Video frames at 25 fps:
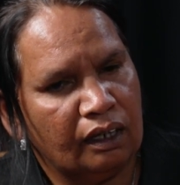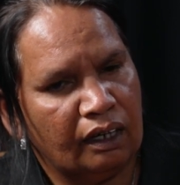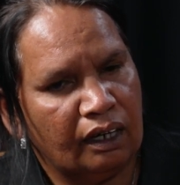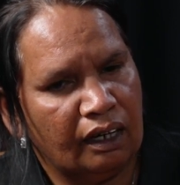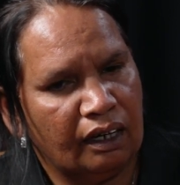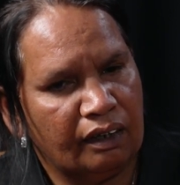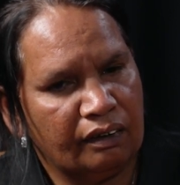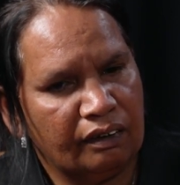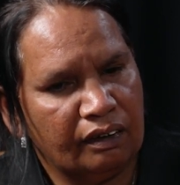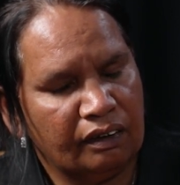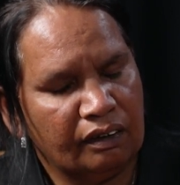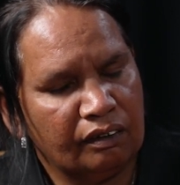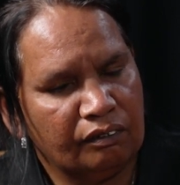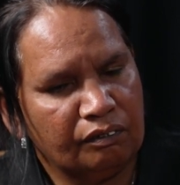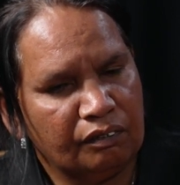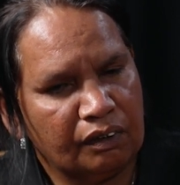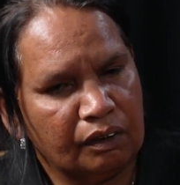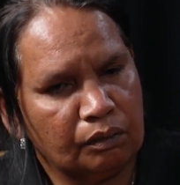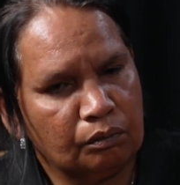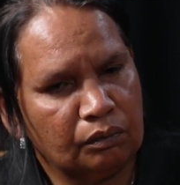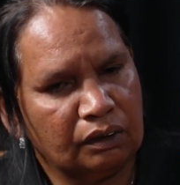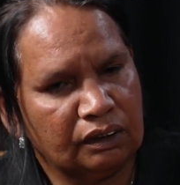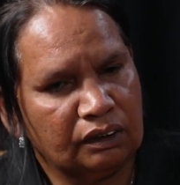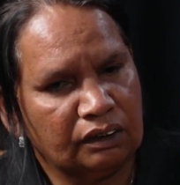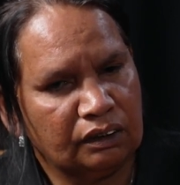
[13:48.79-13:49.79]
And then the
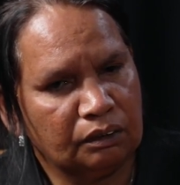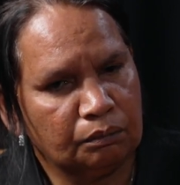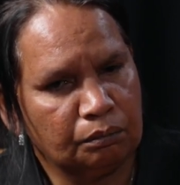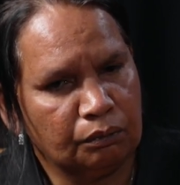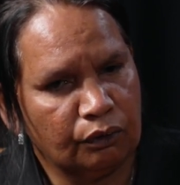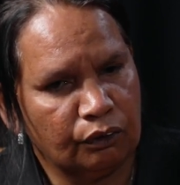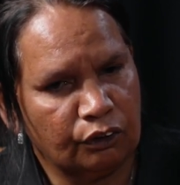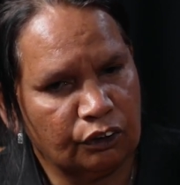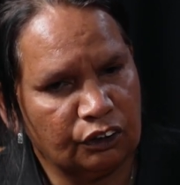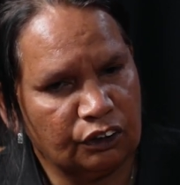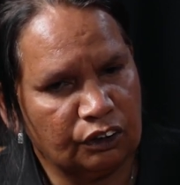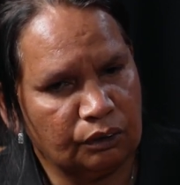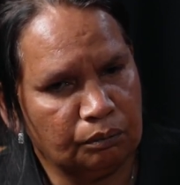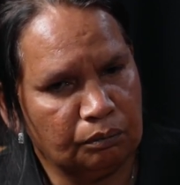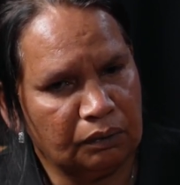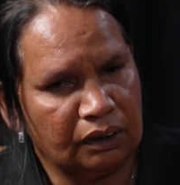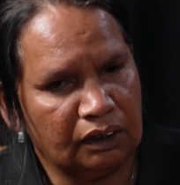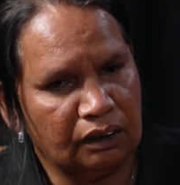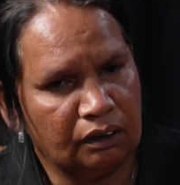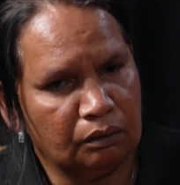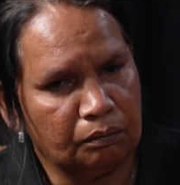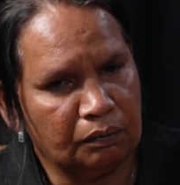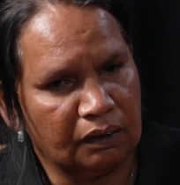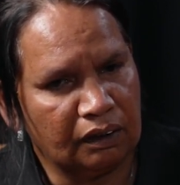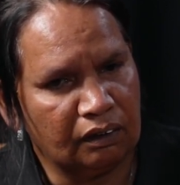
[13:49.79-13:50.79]
families approached
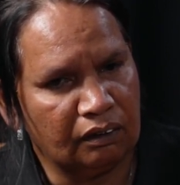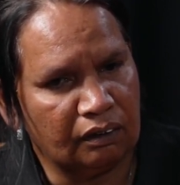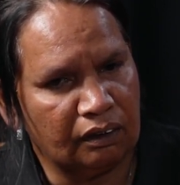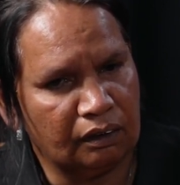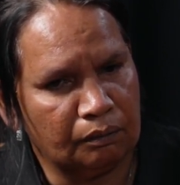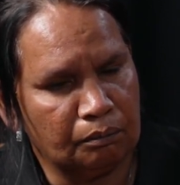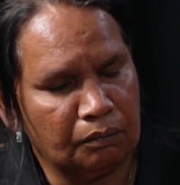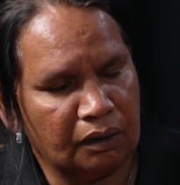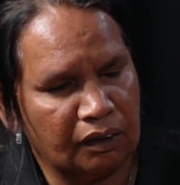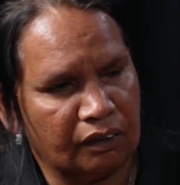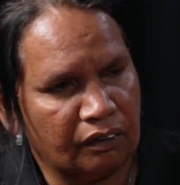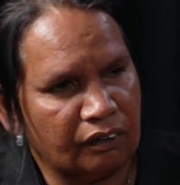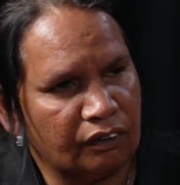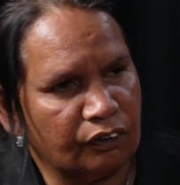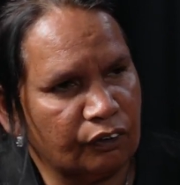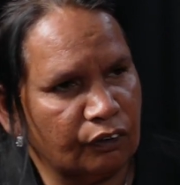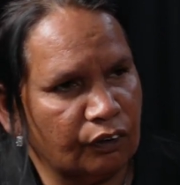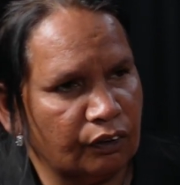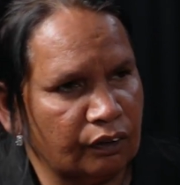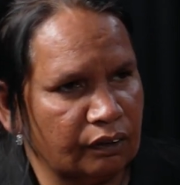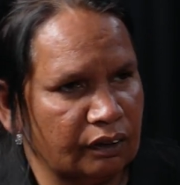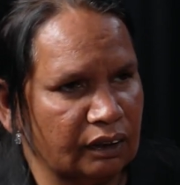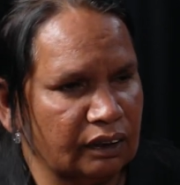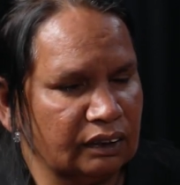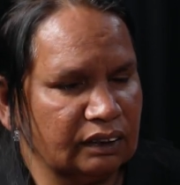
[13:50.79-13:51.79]
me about a month ago,
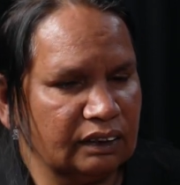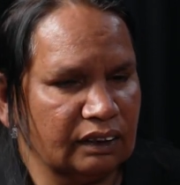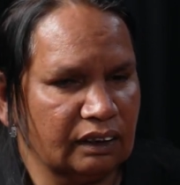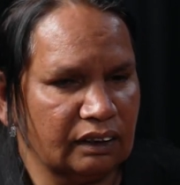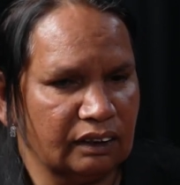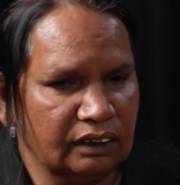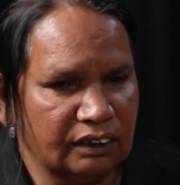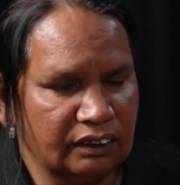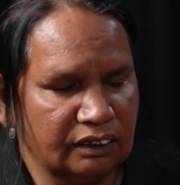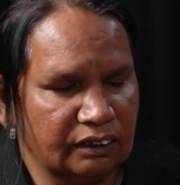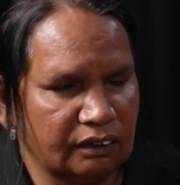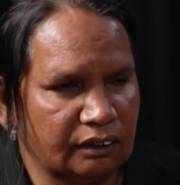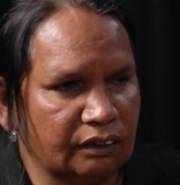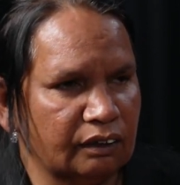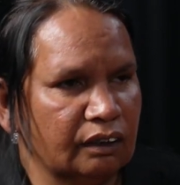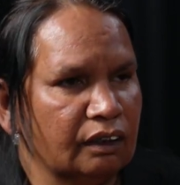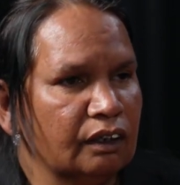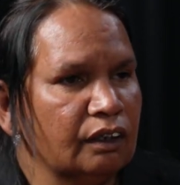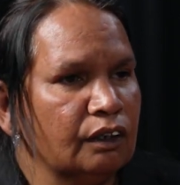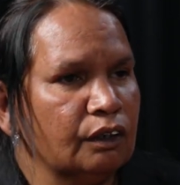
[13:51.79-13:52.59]
and they said, listen,